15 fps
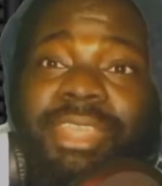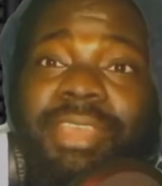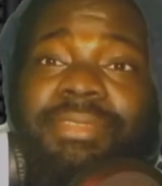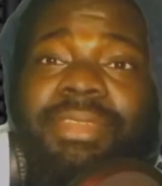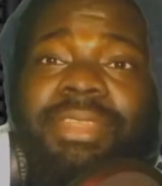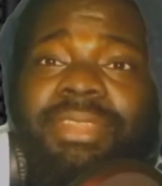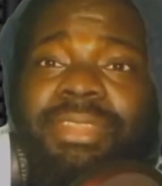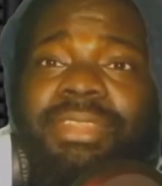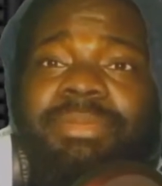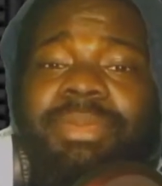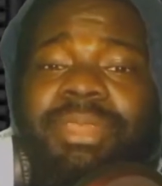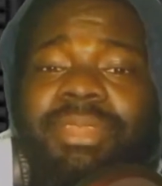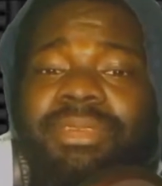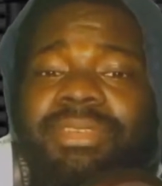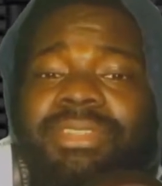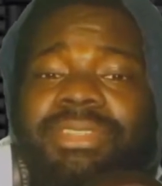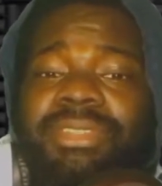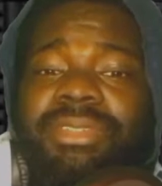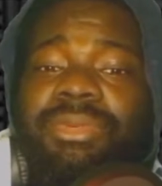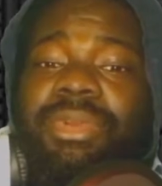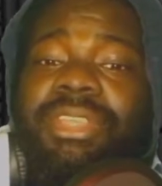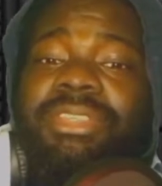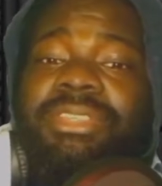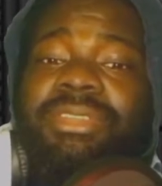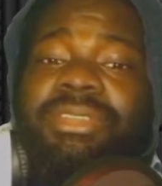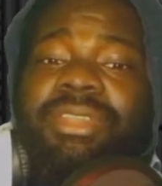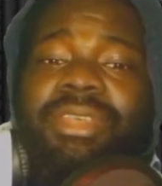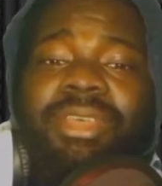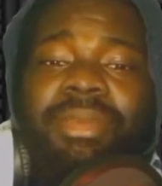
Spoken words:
definitely depend on the situation.